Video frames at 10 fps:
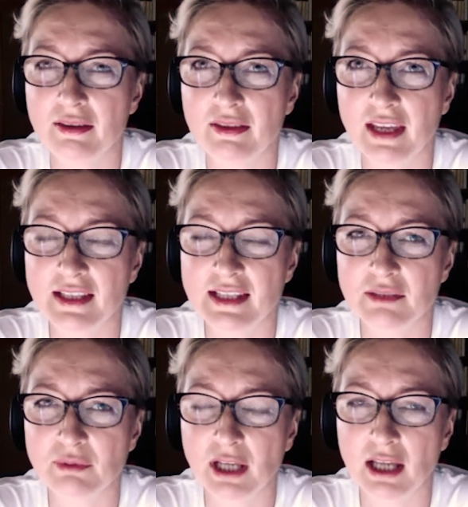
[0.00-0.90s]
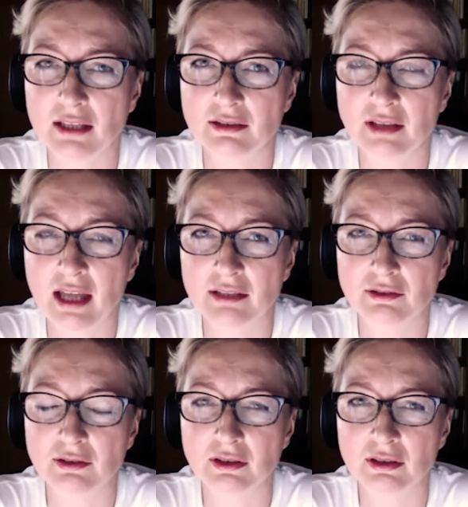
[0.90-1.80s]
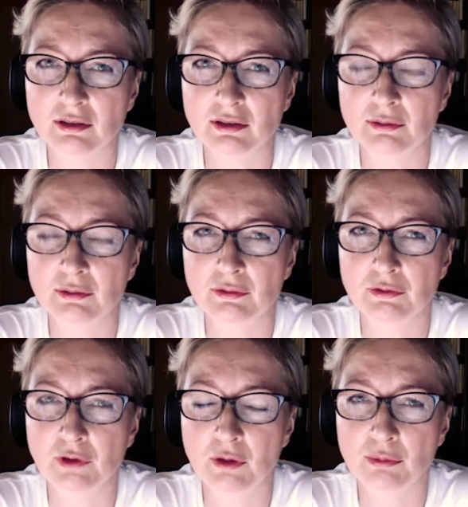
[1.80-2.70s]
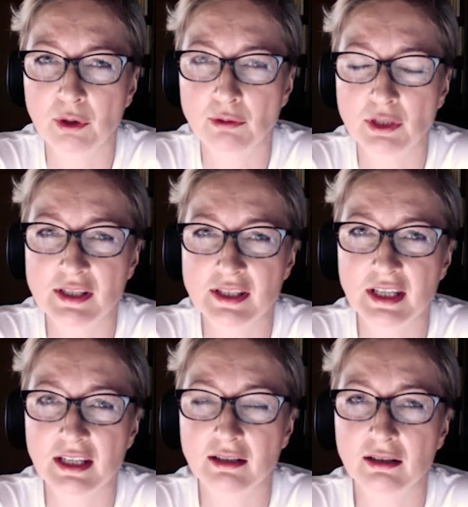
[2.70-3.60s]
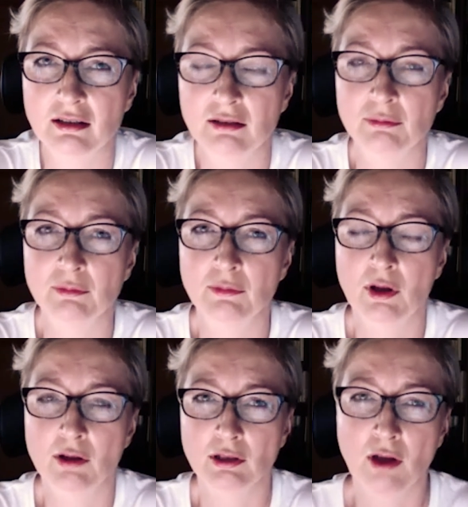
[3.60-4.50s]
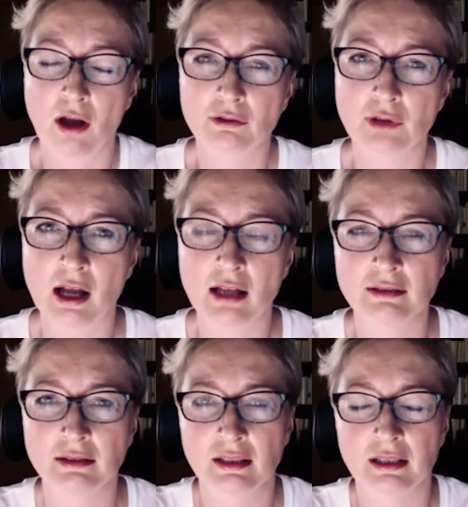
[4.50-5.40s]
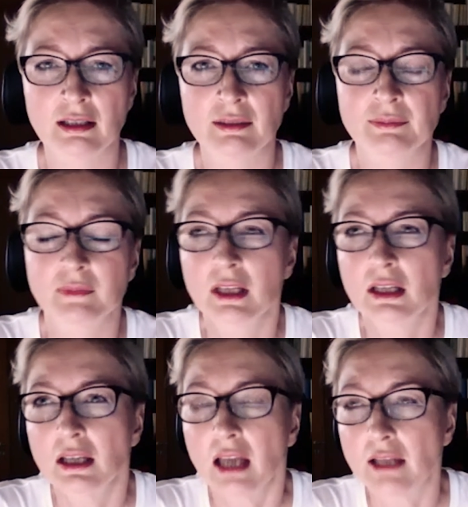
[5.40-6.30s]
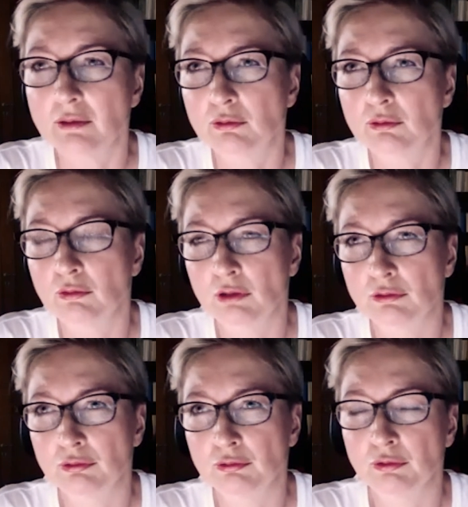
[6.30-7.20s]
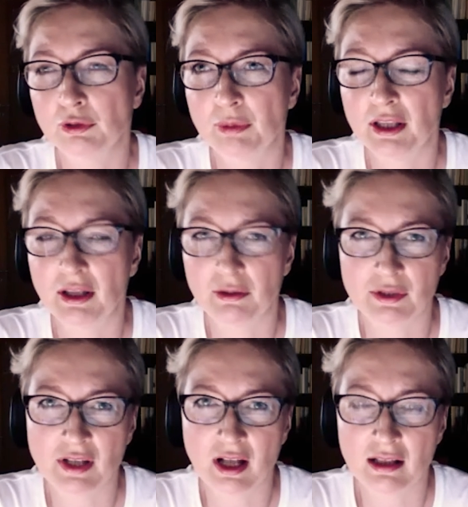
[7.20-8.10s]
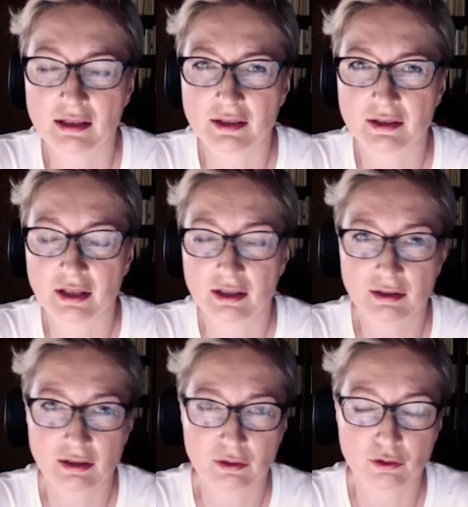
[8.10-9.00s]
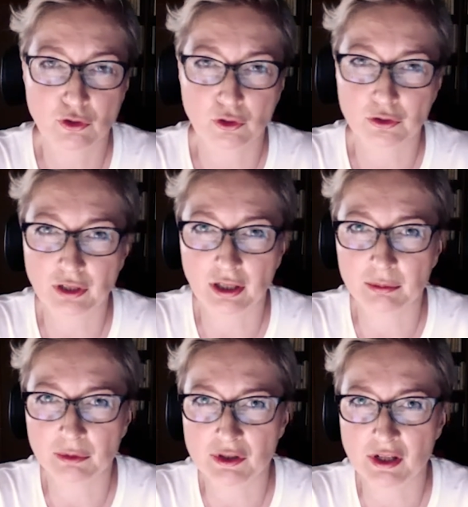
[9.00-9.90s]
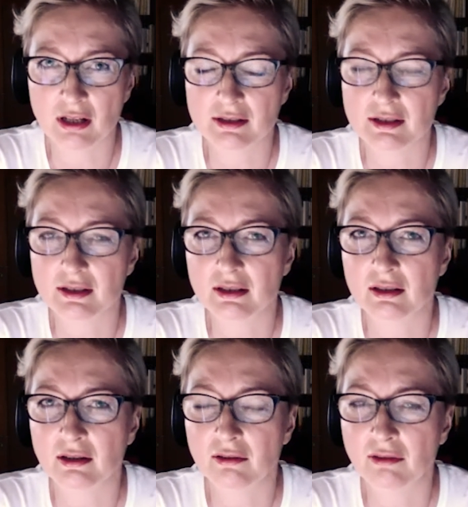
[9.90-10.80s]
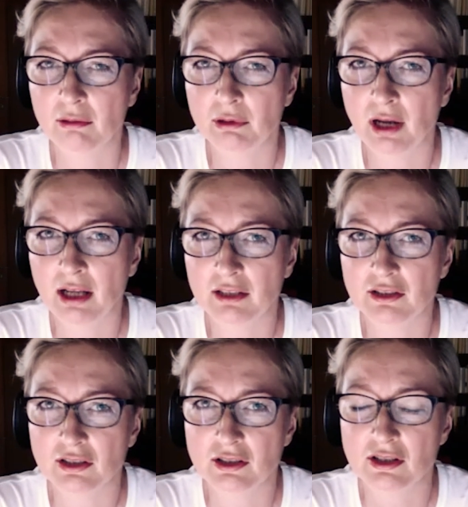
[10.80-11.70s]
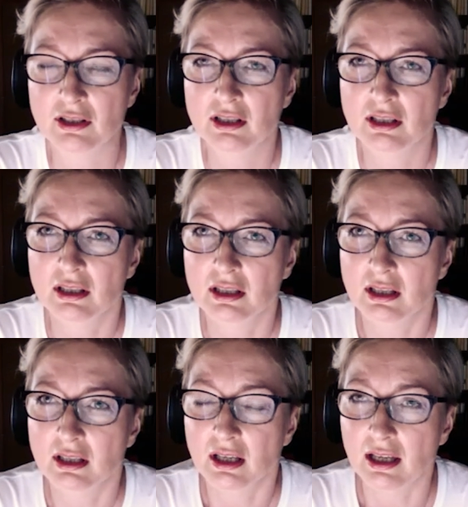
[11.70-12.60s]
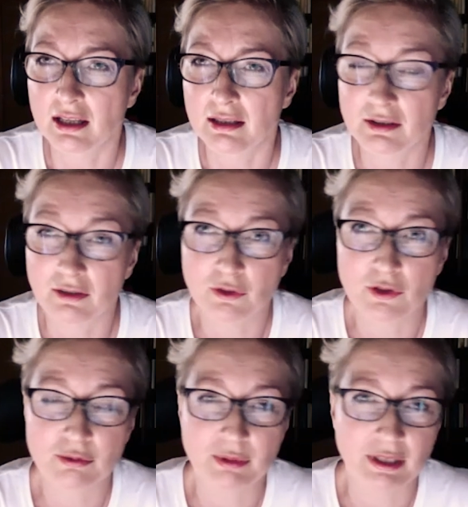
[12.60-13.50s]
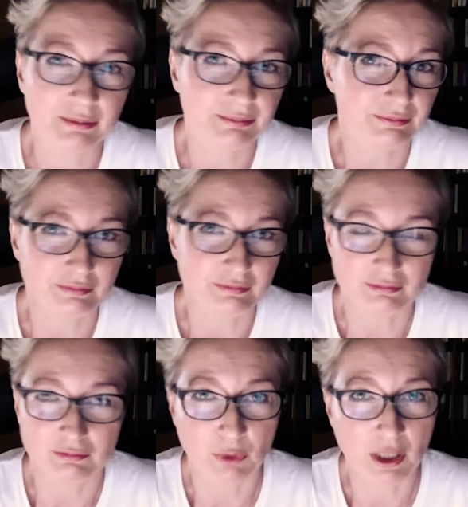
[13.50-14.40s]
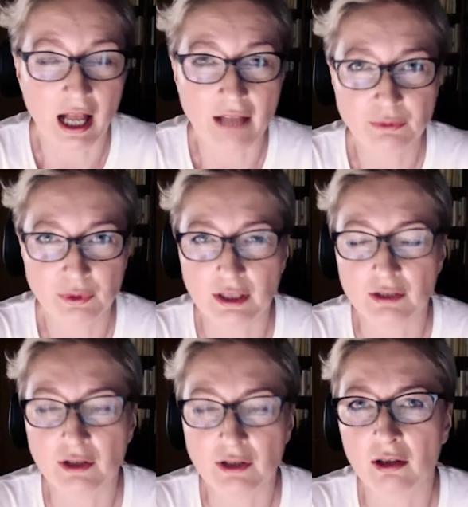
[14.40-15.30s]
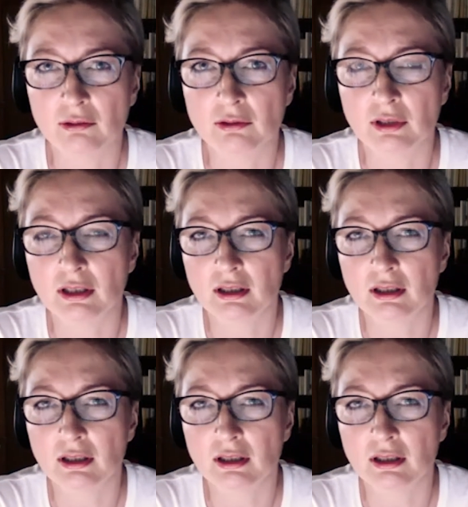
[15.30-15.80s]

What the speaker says: things that we can get from protesting on the long run, and what would be the results, the short-term results of our actions. And of course, we can't really know